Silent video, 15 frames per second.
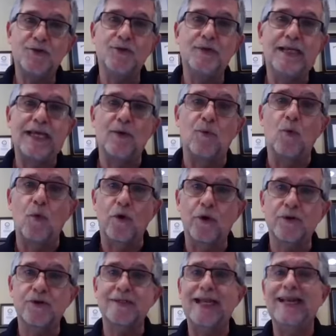to get
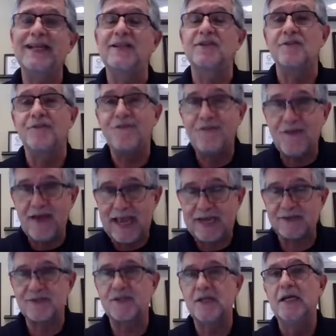worse and its
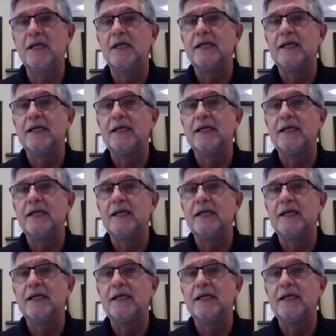effects